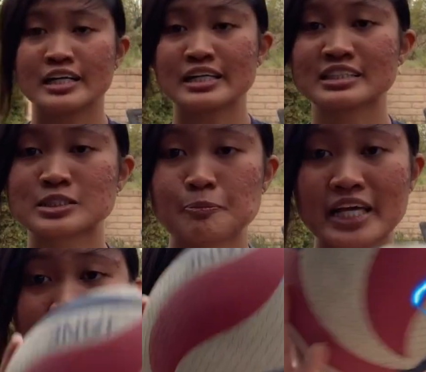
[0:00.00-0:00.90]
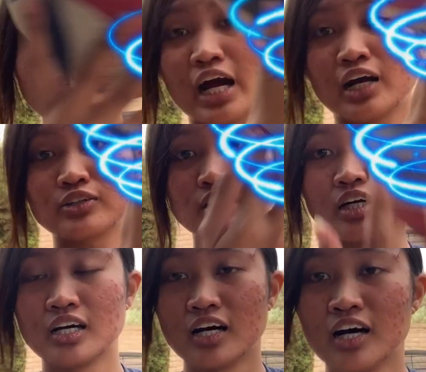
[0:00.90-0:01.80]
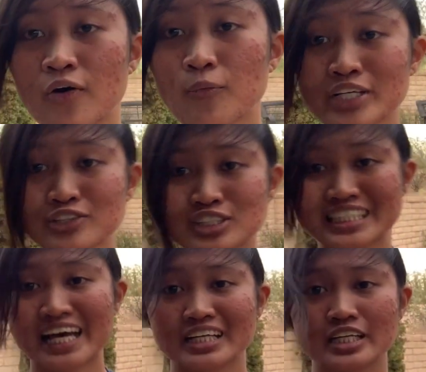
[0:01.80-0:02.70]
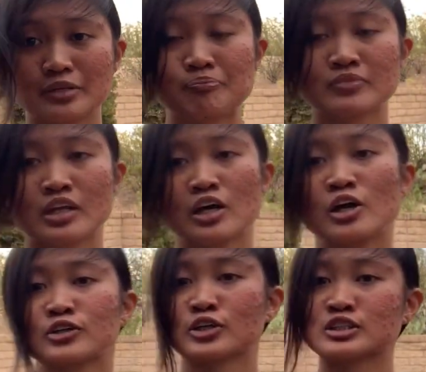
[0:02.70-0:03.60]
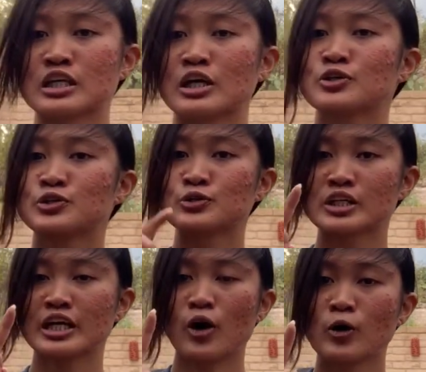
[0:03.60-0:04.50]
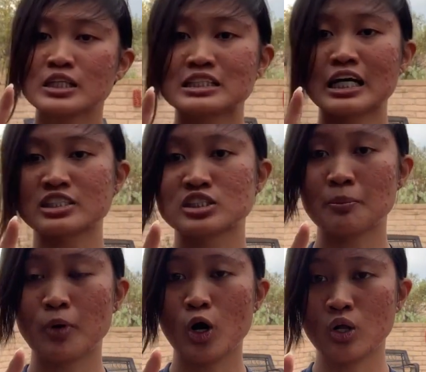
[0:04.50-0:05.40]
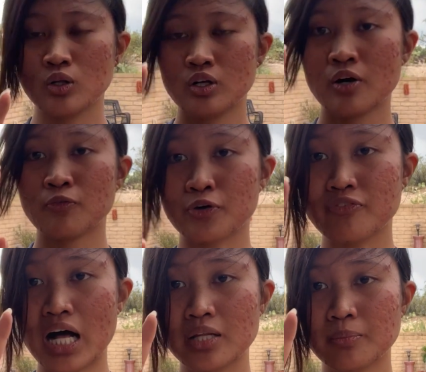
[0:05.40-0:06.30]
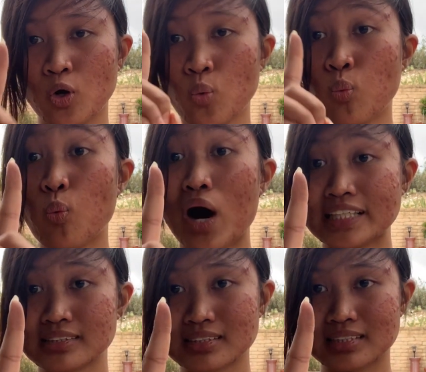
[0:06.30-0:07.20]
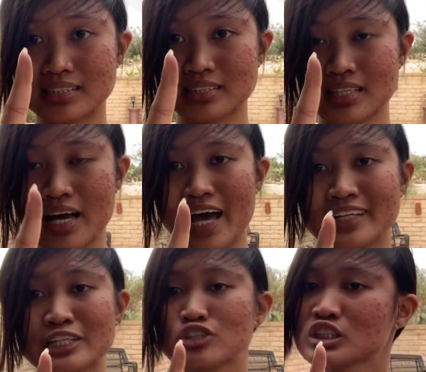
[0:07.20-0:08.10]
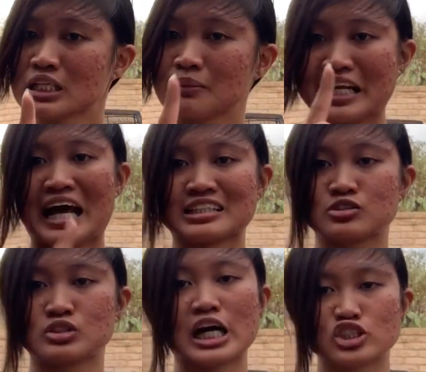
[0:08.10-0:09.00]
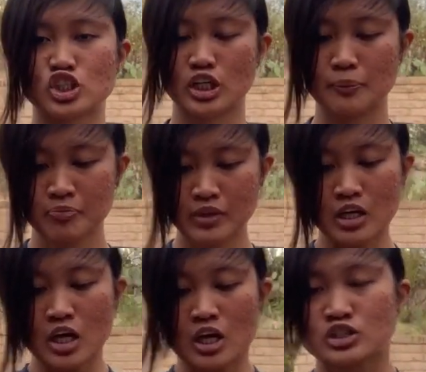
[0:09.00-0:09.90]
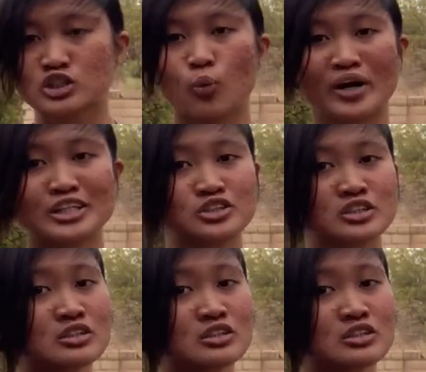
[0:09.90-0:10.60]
is spinning around when you set it, because you can only touch the ball for volleyball once, and then your teammate has to touch it. So when you